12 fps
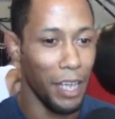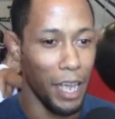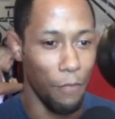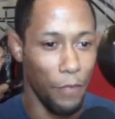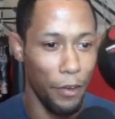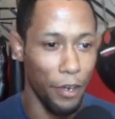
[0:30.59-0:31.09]

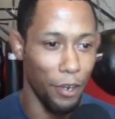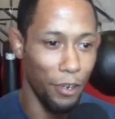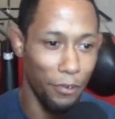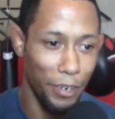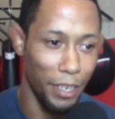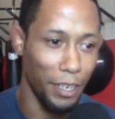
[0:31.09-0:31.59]
I'm very
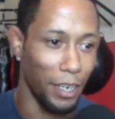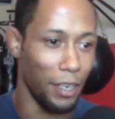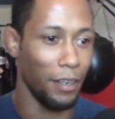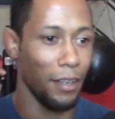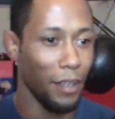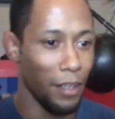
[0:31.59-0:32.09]
hungry, and
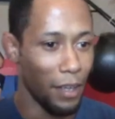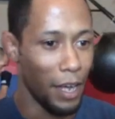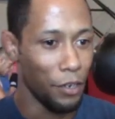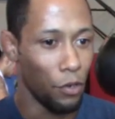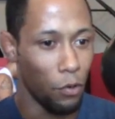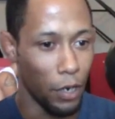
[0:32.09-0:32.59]
uh,
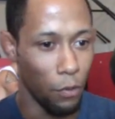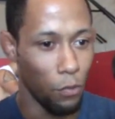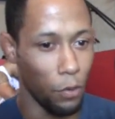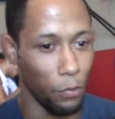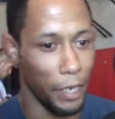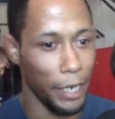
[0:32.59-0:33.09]
I know what I
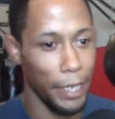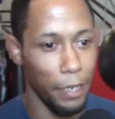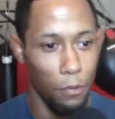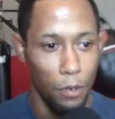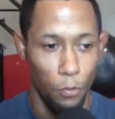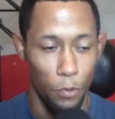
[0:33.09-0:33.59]
want. When I get,
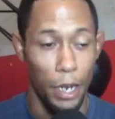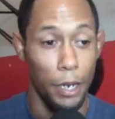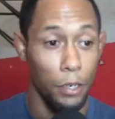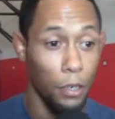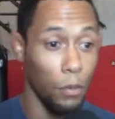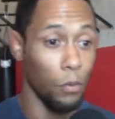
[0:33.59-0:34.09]
when
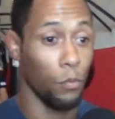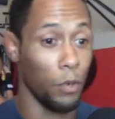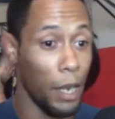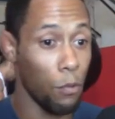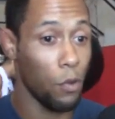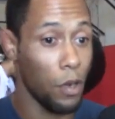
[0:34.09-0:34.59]
I, when
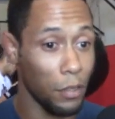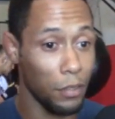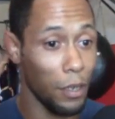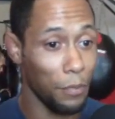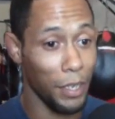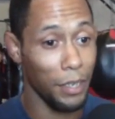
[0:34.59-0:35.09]
I want
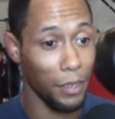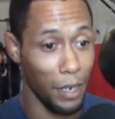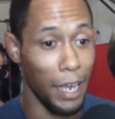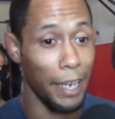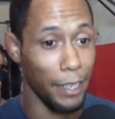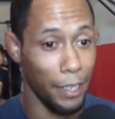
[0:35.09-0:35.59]
something,
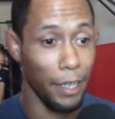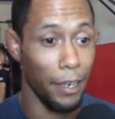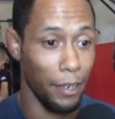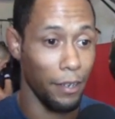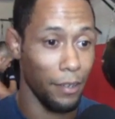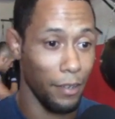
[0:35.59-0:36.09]
I get
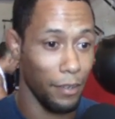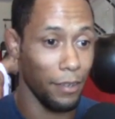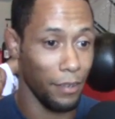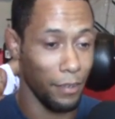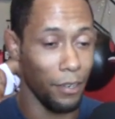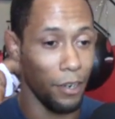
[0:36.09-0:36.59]
it,
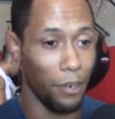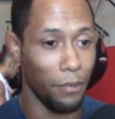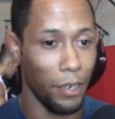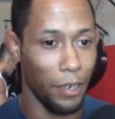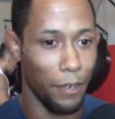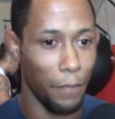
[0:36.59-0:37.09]
you know.
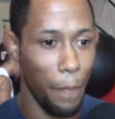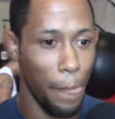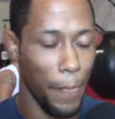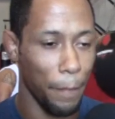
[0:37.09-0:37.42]
Um,